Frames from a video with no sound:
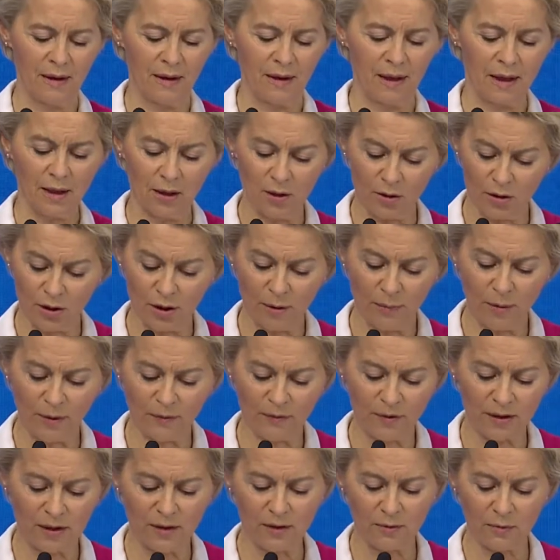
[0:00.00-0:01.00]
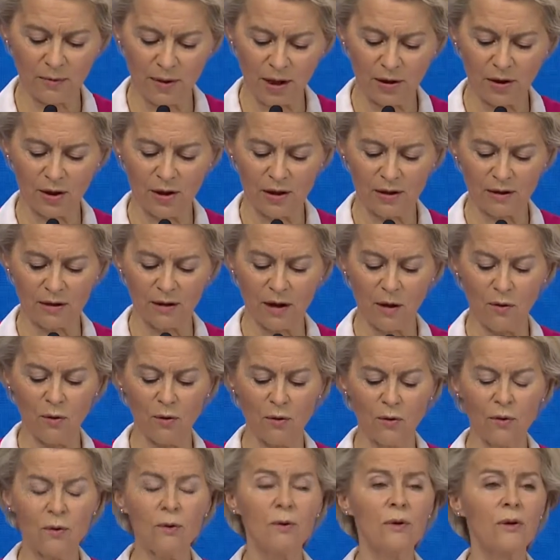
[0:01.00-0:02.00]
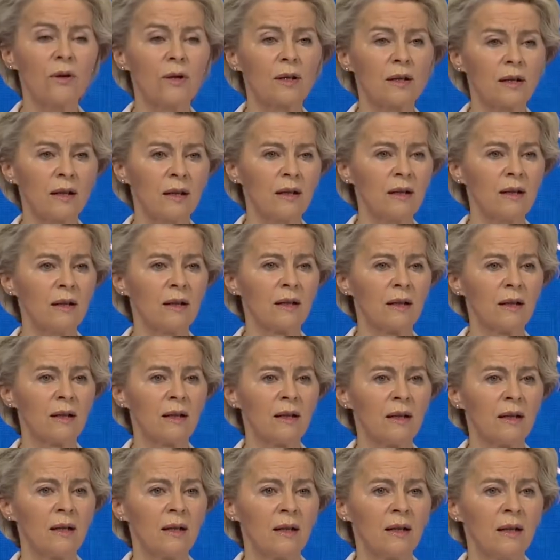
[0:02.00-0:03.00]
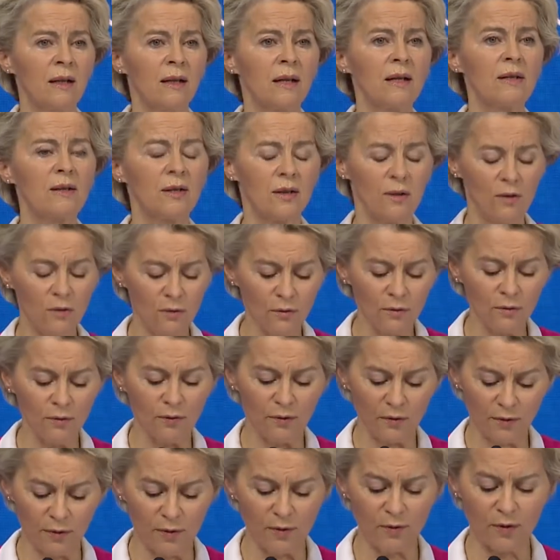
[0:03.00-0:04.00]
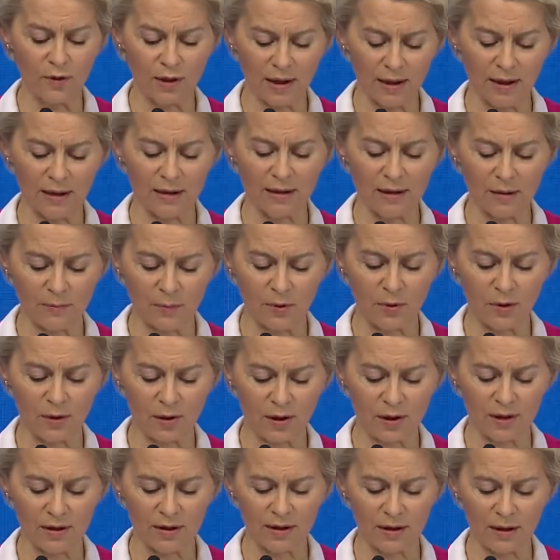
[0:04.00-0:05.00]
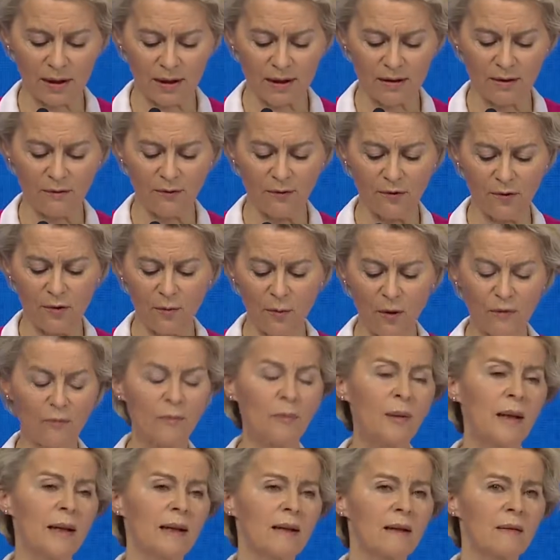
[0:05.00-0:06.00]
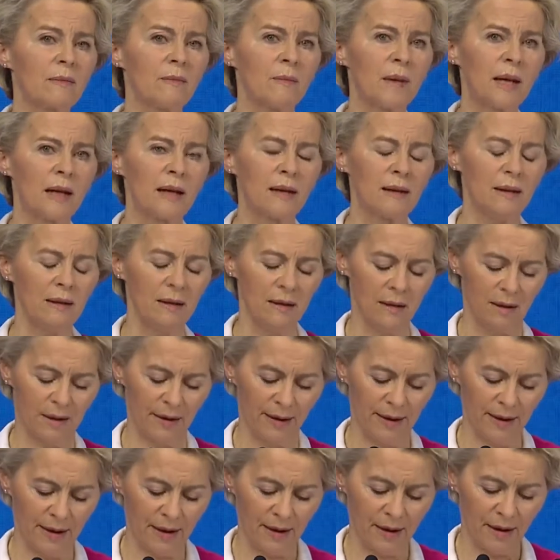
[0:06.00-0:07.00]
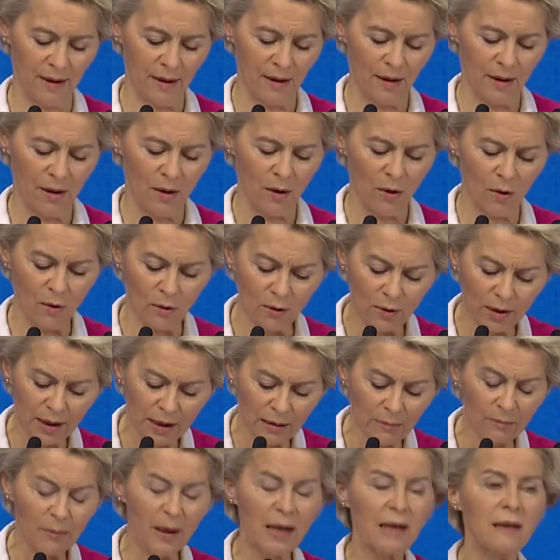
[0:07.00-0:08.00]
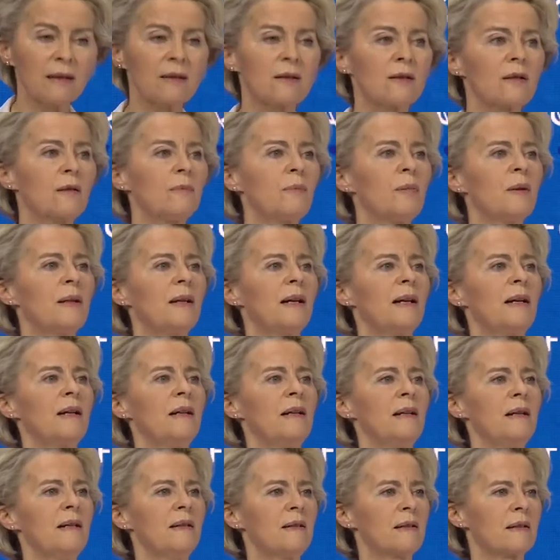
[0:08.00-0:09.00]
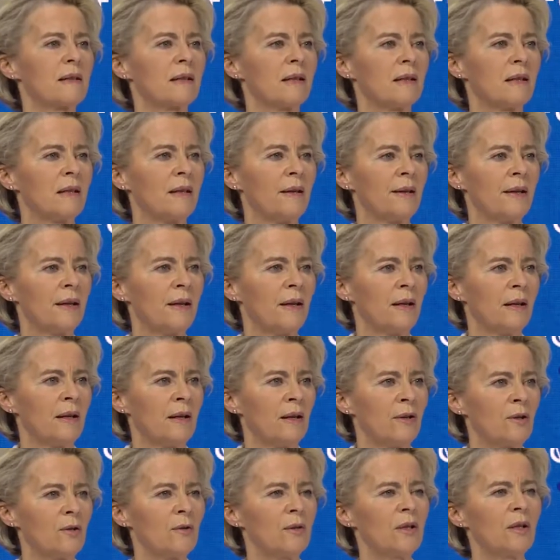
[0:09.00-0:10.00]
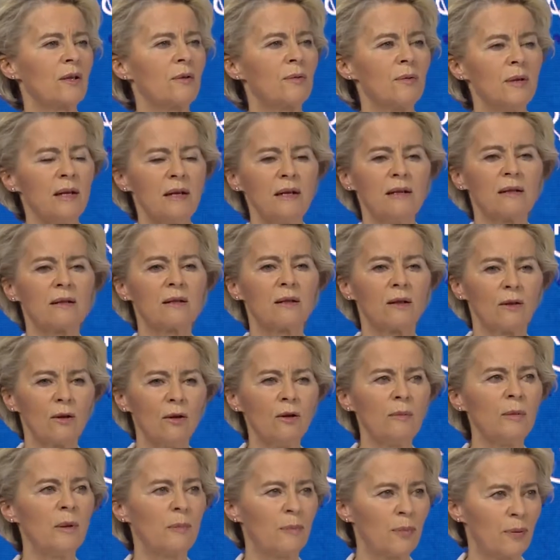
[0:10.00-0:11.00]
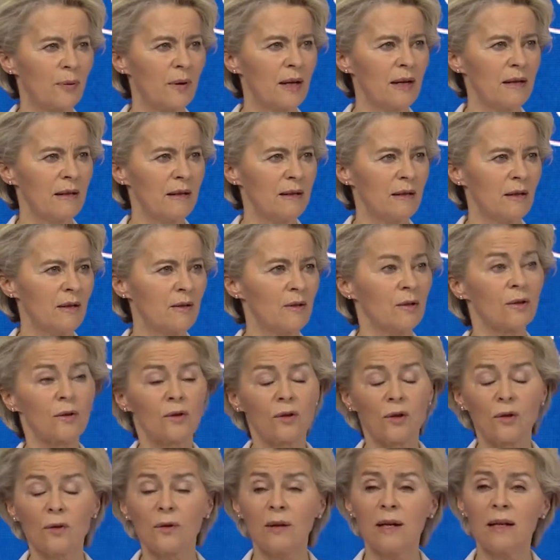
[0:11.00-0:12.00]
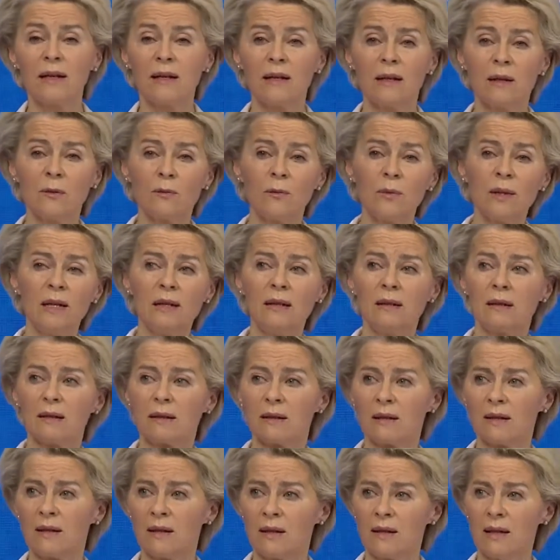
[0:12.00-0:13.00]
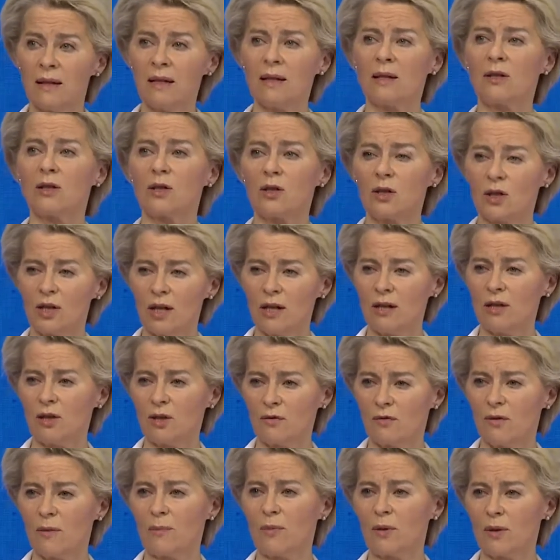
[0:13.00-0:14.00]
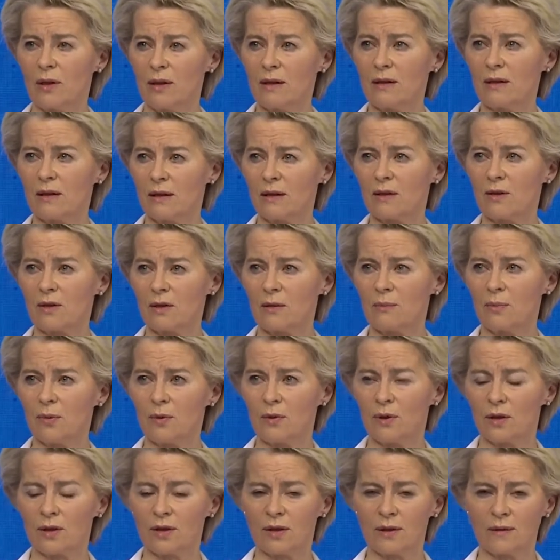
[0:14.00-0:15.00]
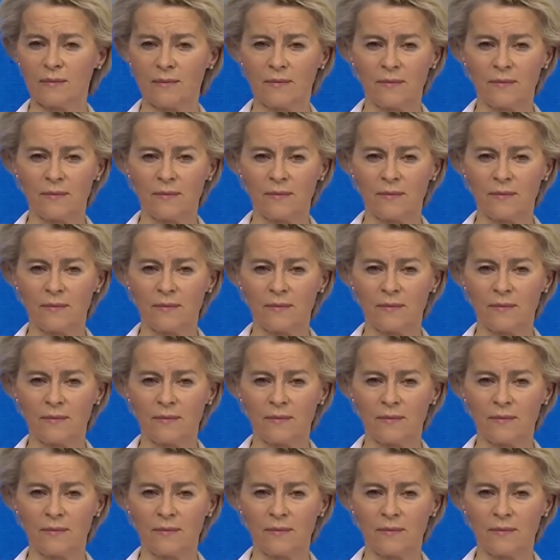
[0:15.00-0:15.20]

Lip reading: And on top of this, Russia is now hoarding its own food exports as a form of blackmail, holding back supplies to increase global prices or trading wheat in exchange for political support.